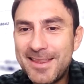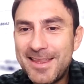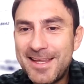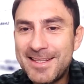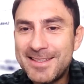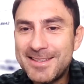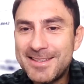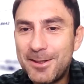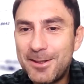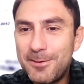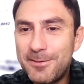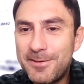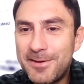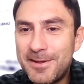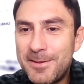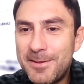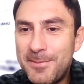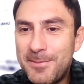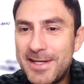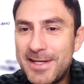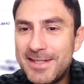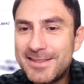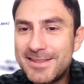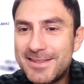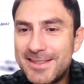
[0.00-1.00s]
things are often the
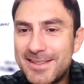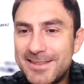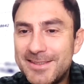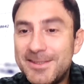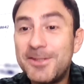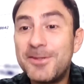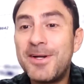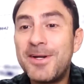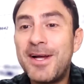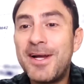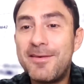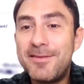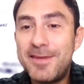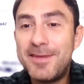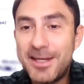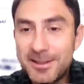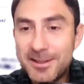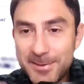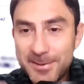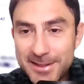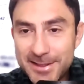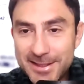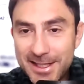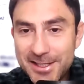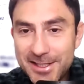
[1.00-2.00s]
best, as you don't have the
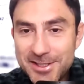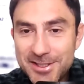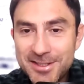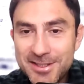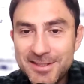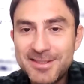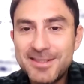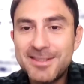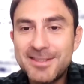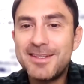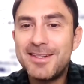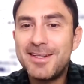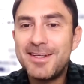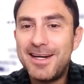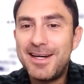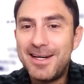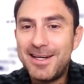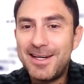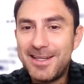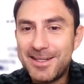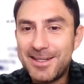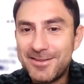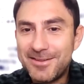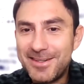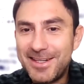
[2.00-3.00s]
expectations. I
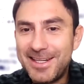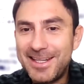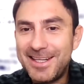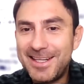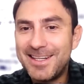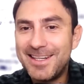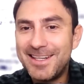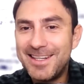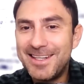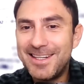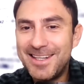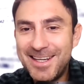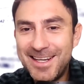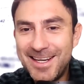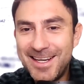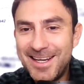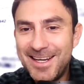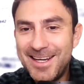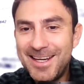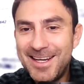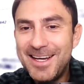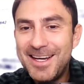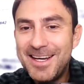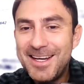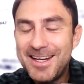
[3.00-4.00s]
agree.
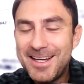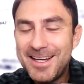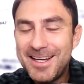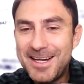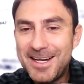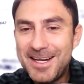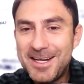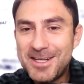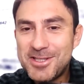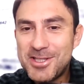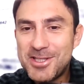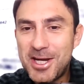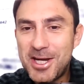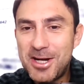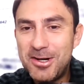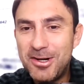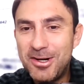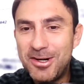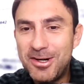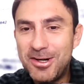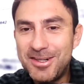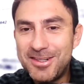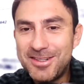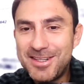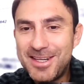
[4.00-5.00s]

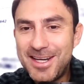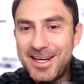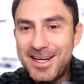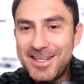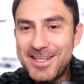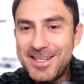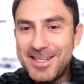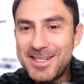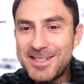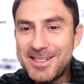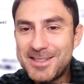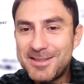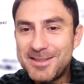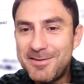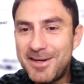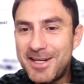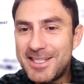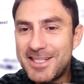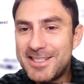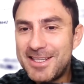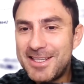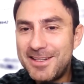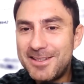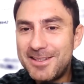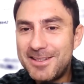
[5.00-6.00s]
Cheryl, yes, very
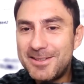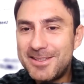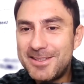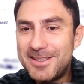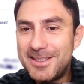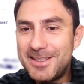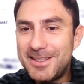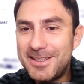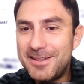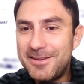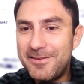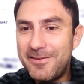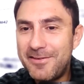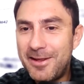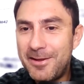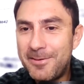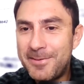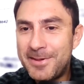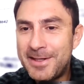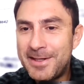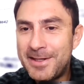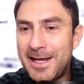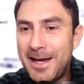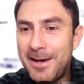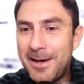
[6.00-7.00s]
excited to see the
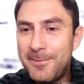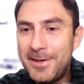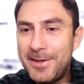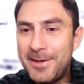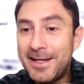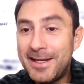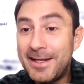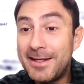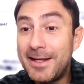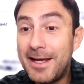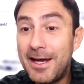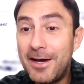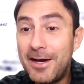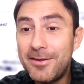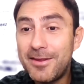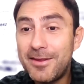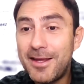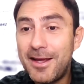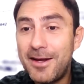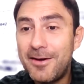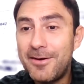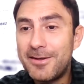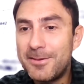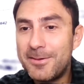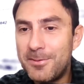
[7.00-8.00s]
development happening in
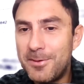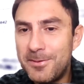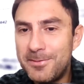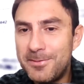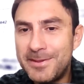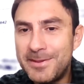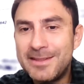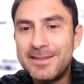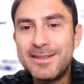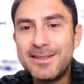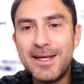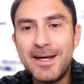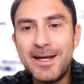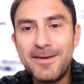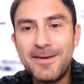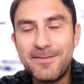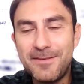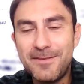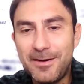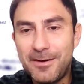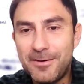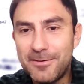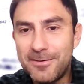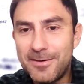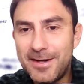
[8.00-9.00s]
healthcare at the moment. Yep,
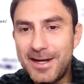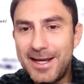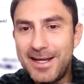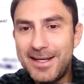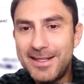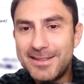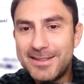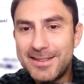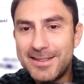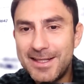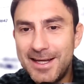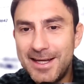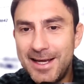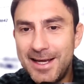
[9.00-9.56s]
great.